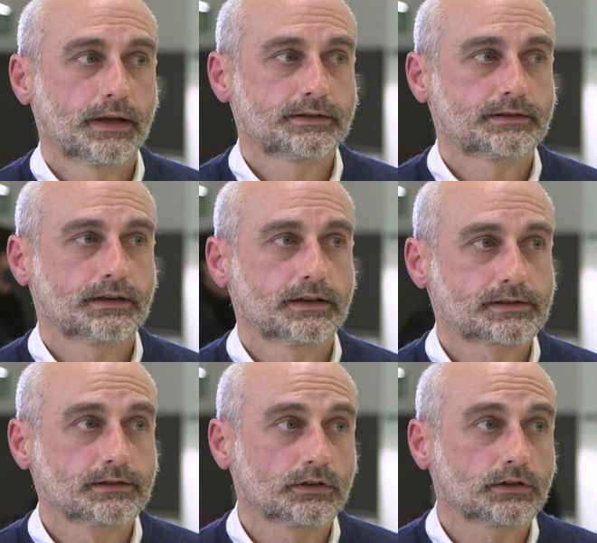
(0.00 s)
but
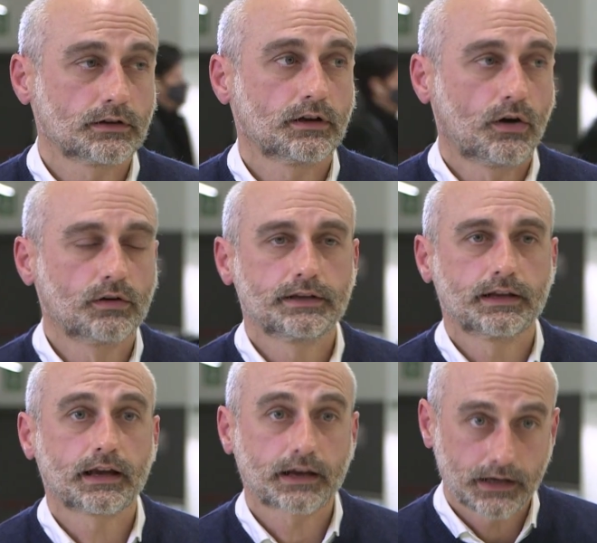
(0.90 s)
it's not only
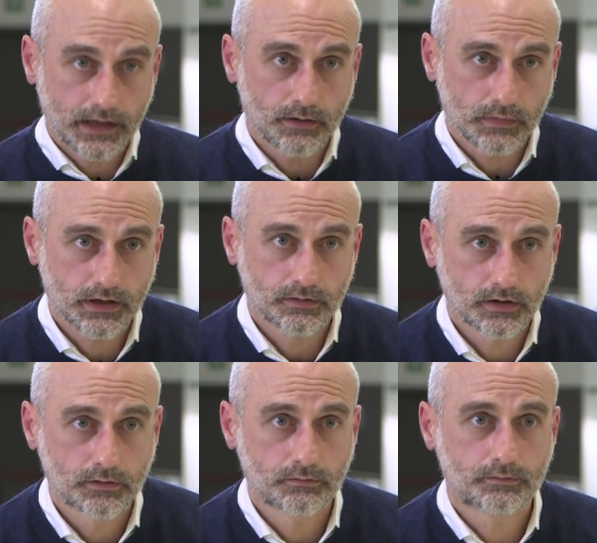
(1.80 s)
an academic
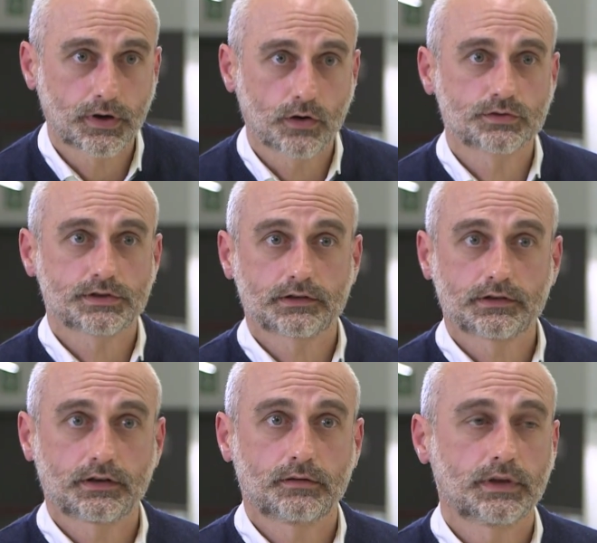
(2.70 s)

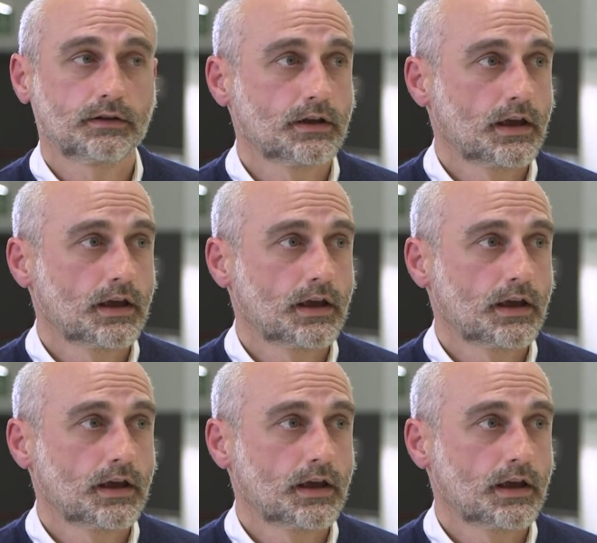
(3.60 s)
project. I mean,